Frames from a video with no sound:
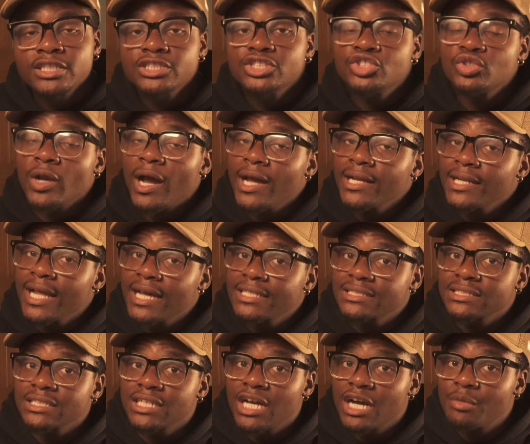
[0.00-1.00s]
Try not
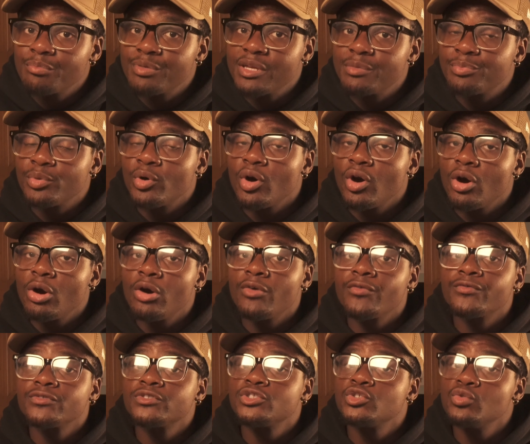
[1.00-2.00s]
to cut people
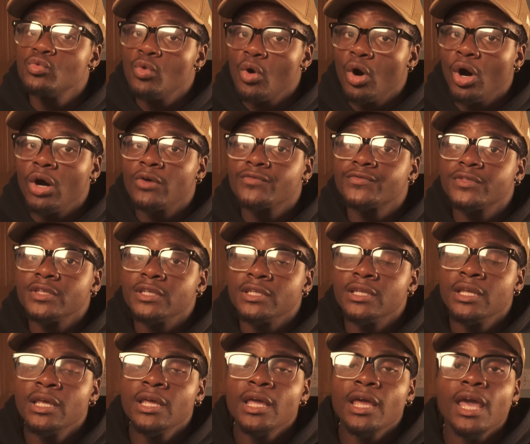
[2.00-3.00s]
off too often